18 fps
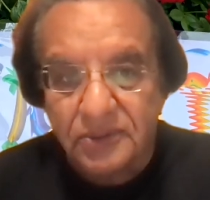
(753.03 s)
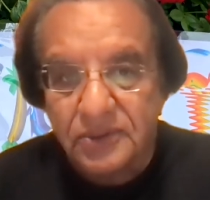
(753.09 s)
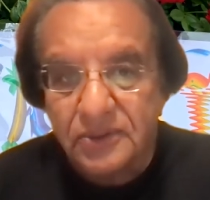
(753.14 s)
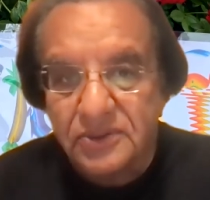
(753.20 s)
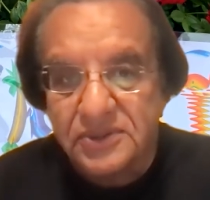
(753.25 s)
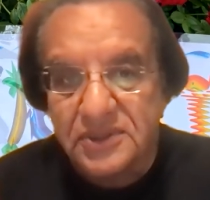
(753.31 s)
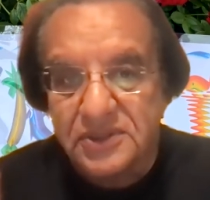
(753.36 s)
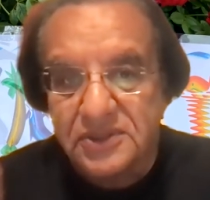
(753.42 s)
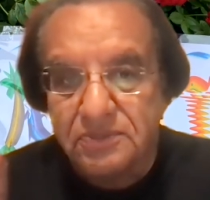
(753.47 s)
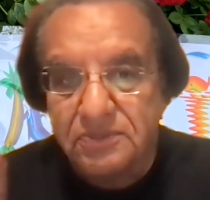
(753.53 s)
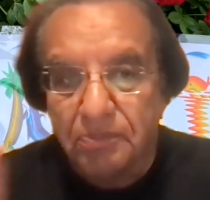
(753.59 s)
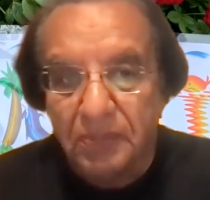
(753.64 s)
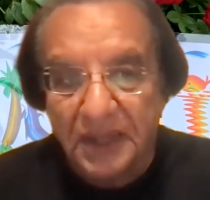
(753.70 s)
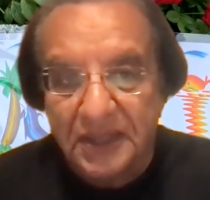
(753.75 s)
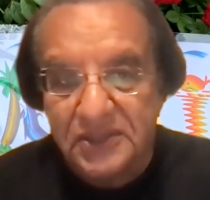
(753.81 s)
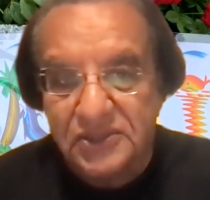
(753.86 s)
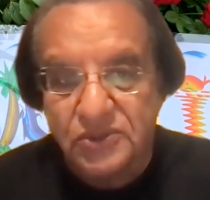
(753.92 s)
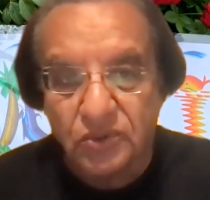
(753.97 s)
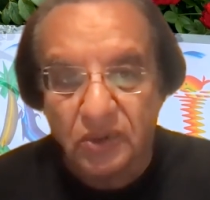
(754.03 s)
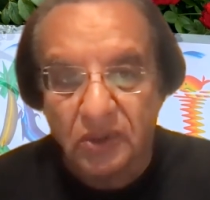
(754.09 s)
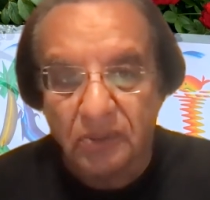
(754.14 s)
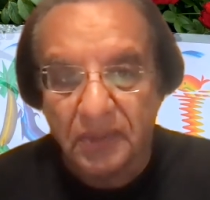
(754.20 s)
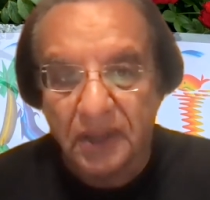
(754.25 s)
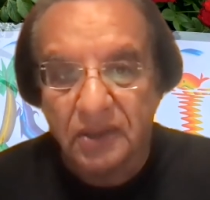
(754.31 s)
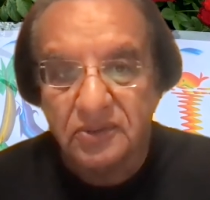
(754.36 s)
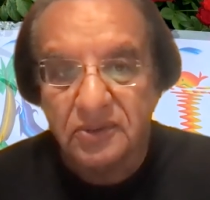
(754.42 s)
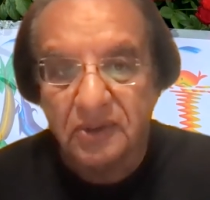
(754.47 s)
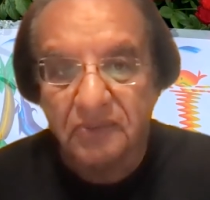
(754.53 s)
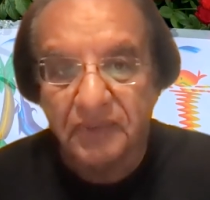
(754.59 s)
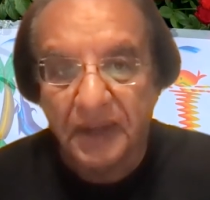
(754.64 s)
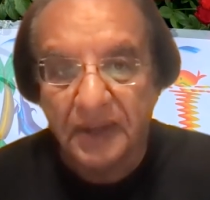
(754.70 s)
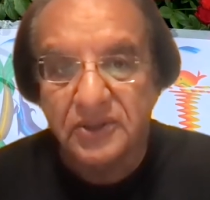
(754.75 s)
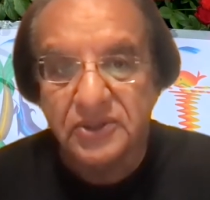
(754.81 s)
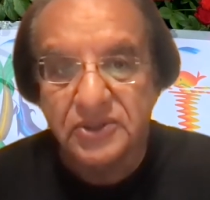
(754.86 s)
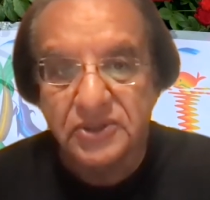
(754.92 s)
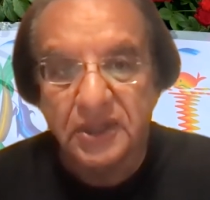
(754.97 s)
uses minuscule amount of
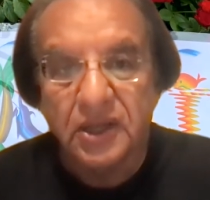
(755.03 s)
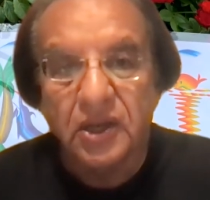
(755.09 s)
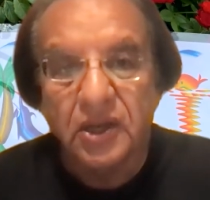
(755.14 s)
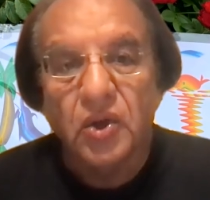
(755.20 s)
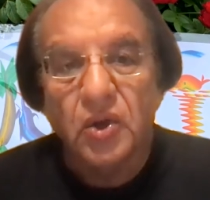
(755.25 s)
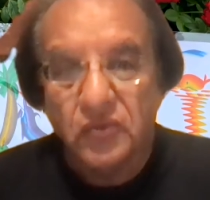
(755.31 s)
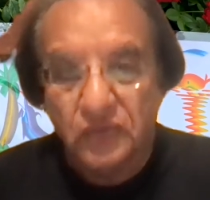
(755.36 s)
energy